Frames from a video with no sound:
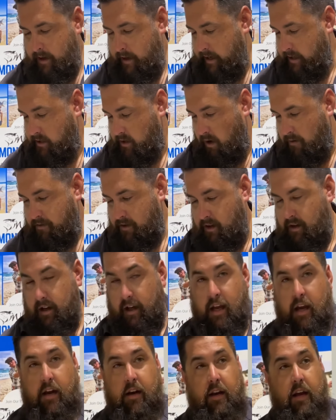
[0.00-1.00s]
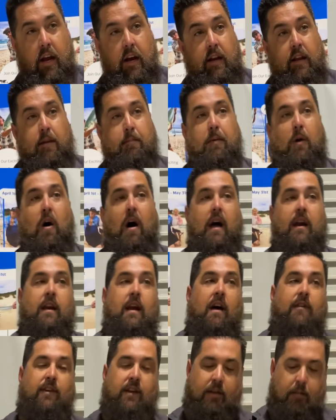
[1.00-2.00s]
is often the key to getting the bite and
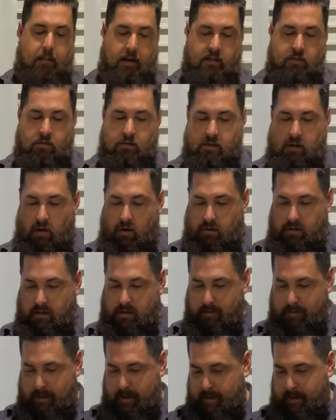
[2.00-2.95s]
having the best results.